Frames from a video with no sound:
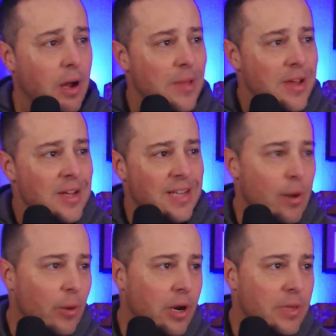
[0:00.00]
Today, we're going to
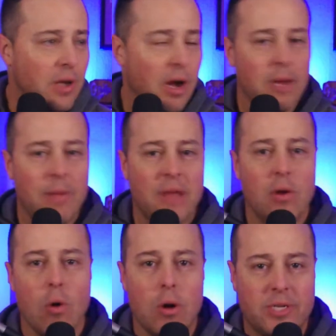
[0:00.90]
be talking about the
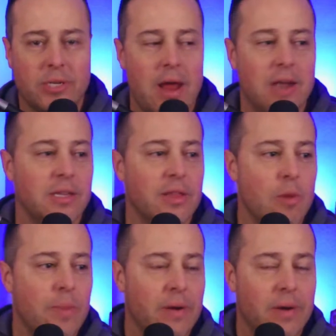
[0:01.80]
ORB strategy, the opening
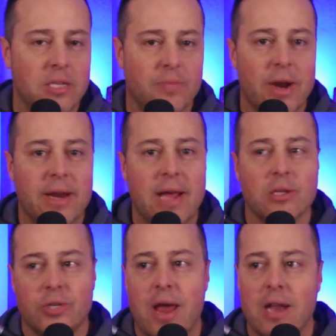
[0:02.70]
range breakout strategy.